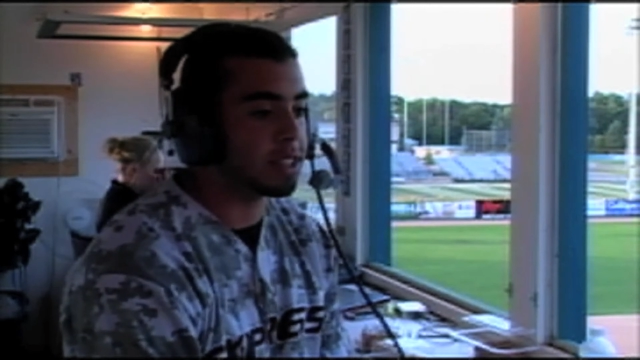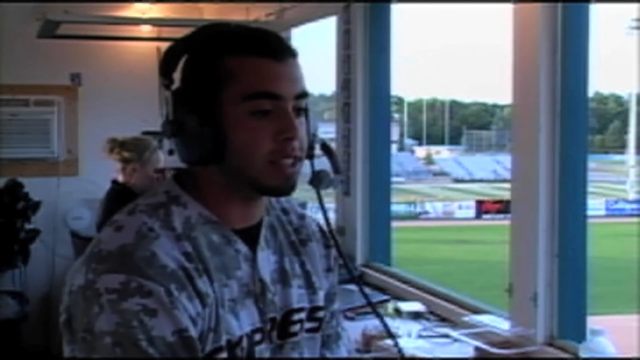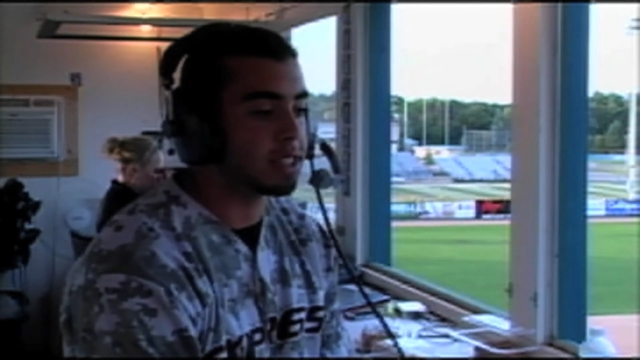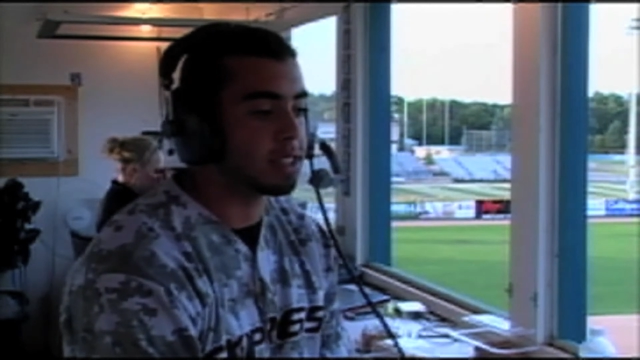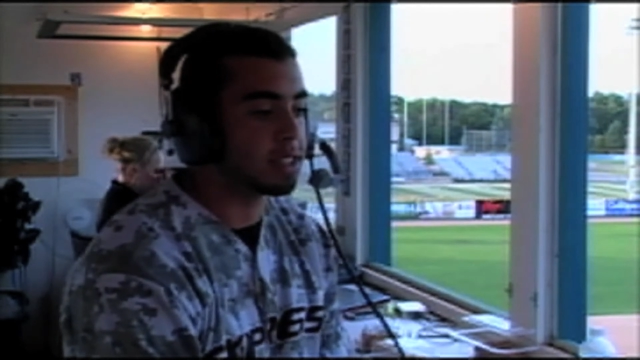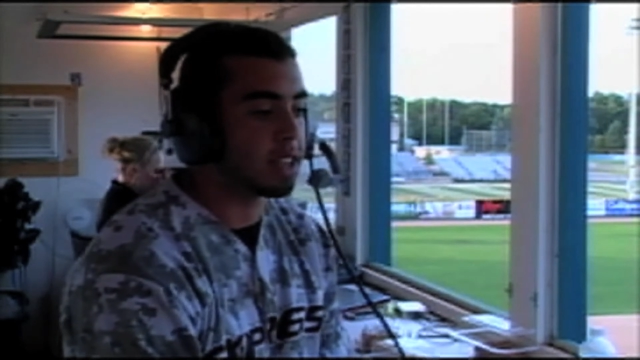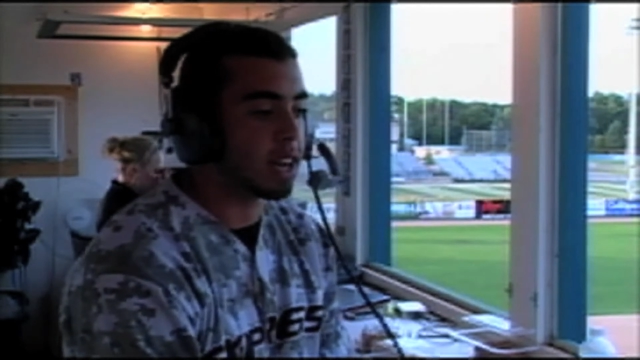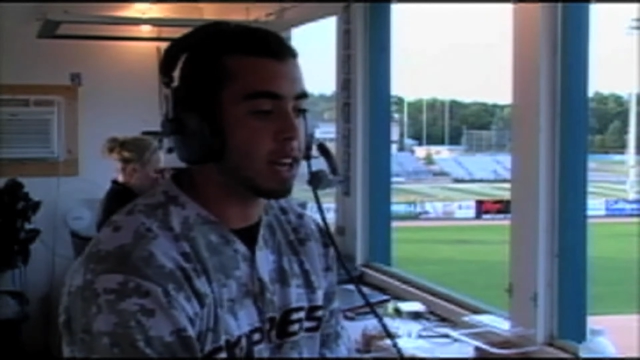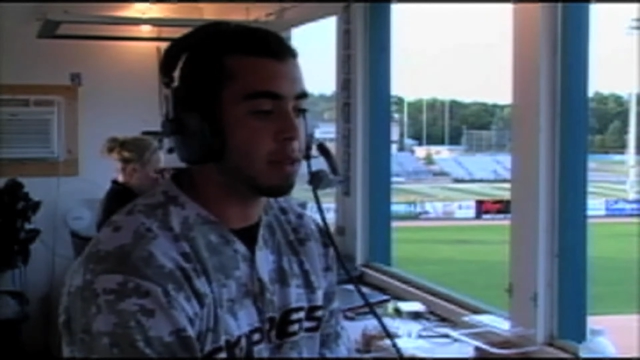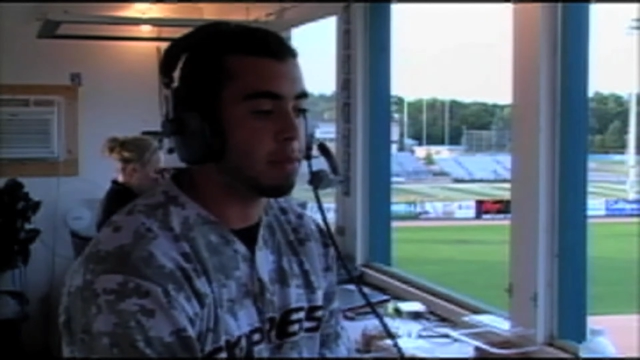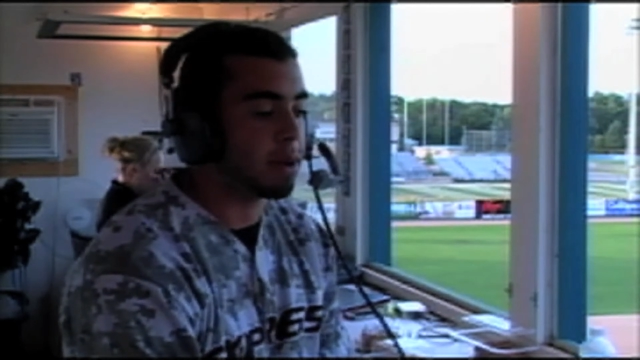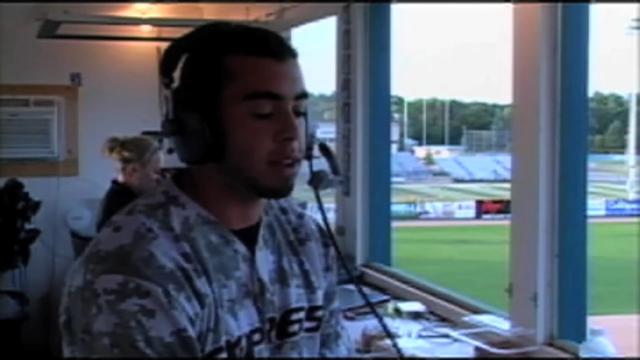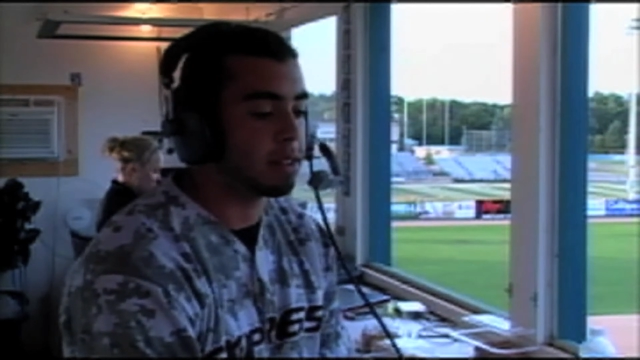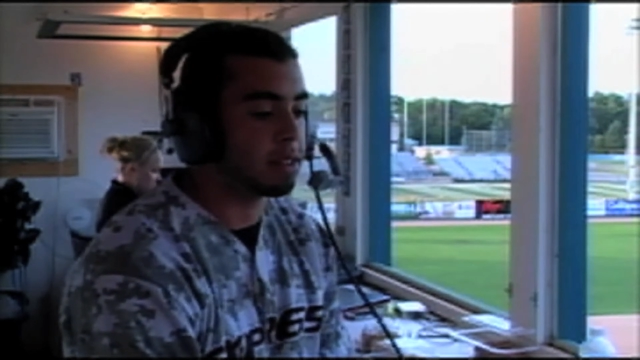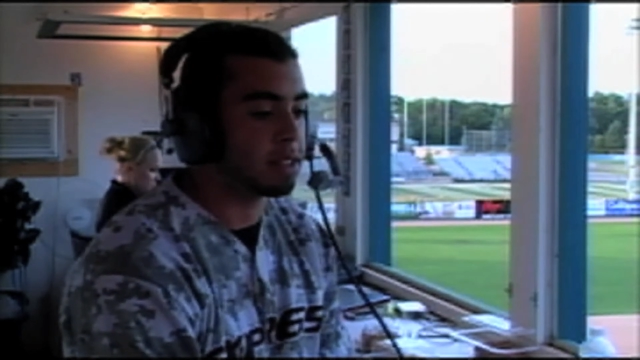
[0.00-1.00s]
Just talk
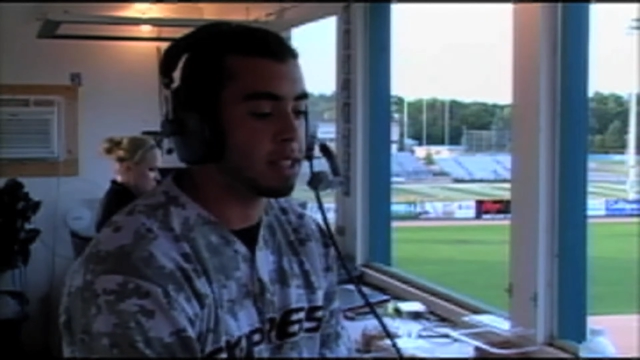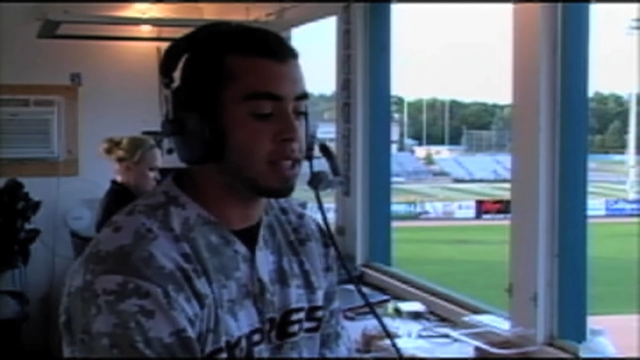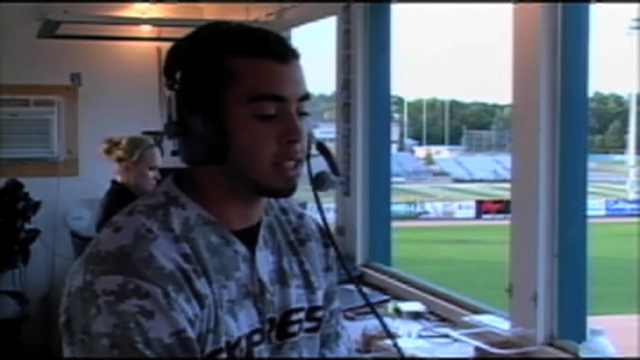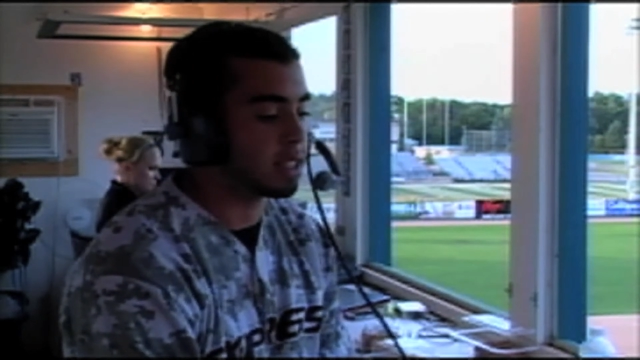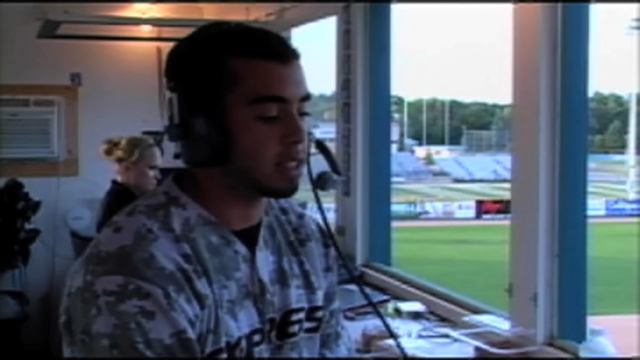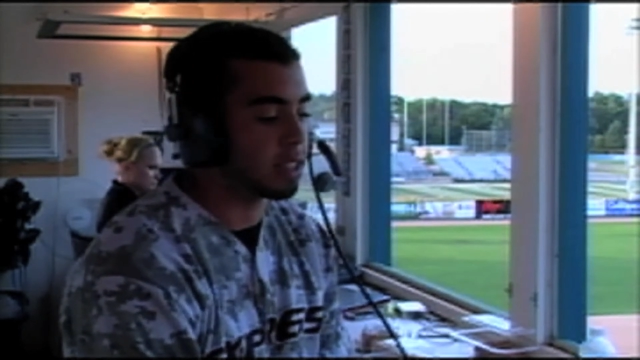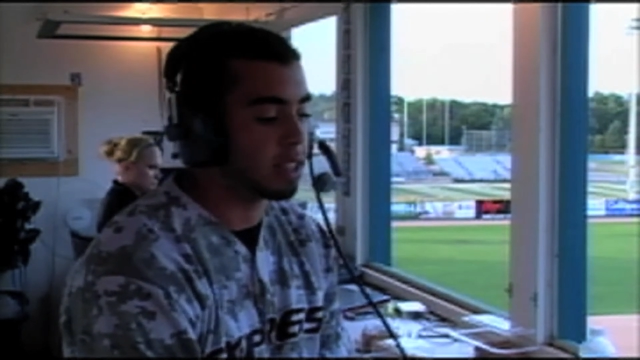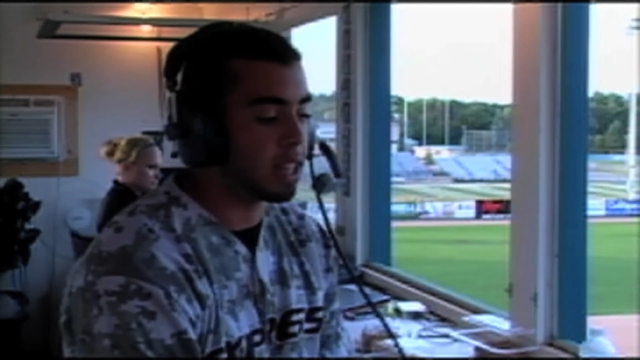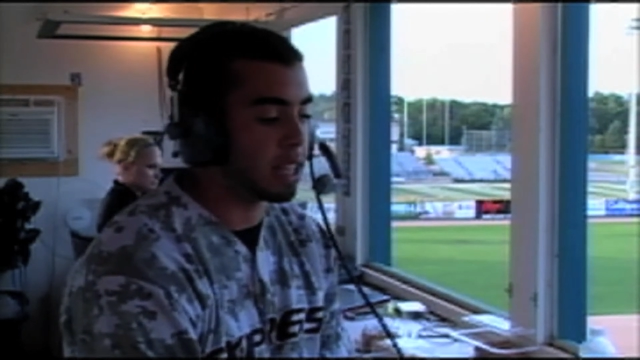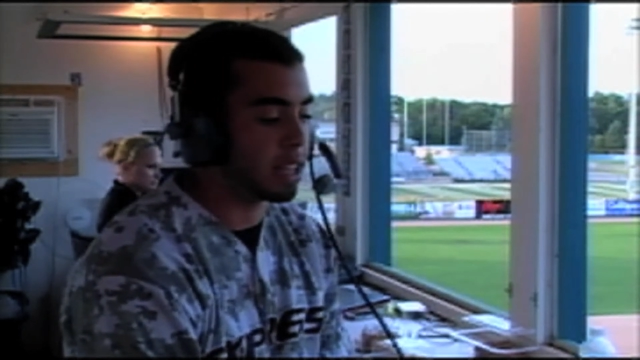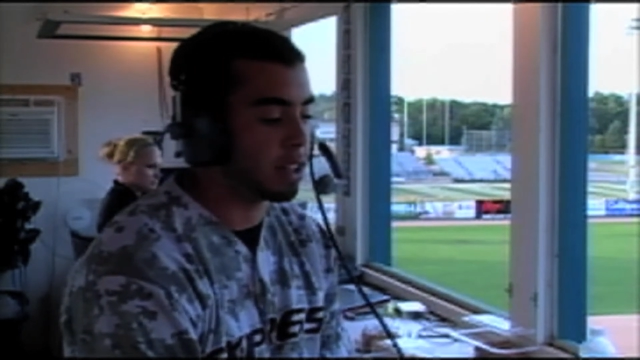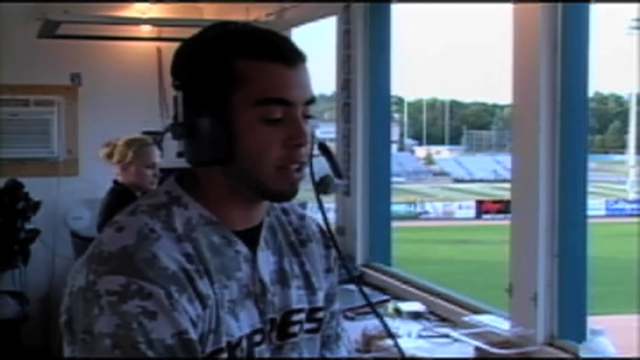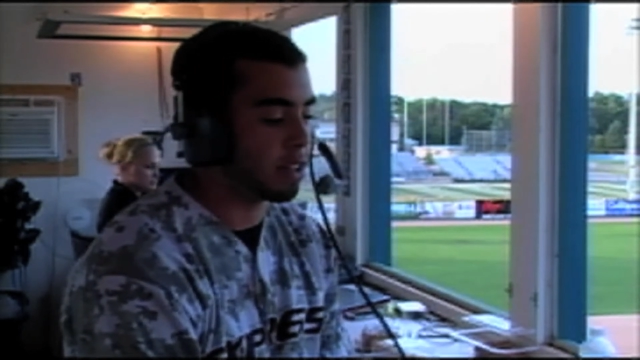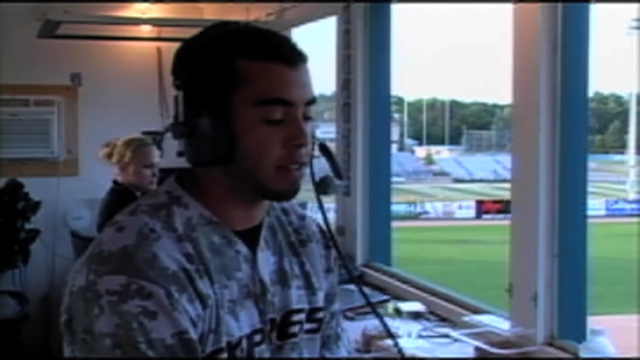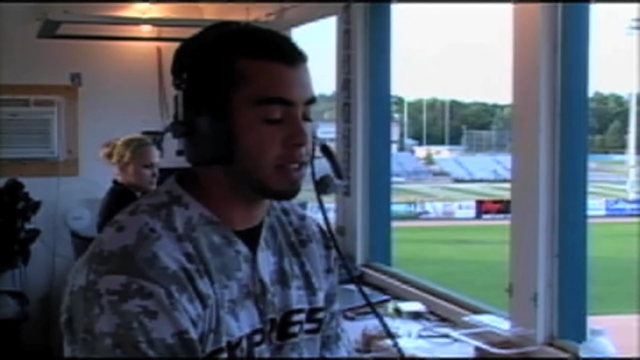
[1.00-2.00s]
about, because
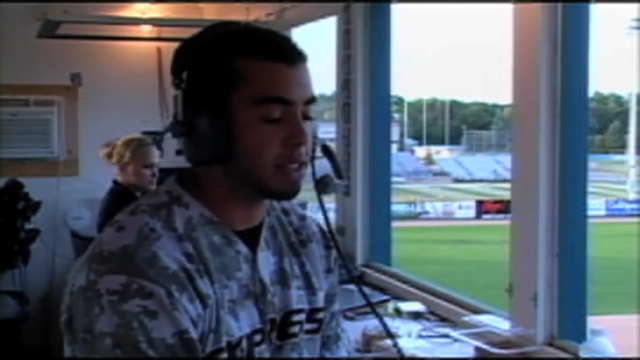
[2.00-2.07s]
they've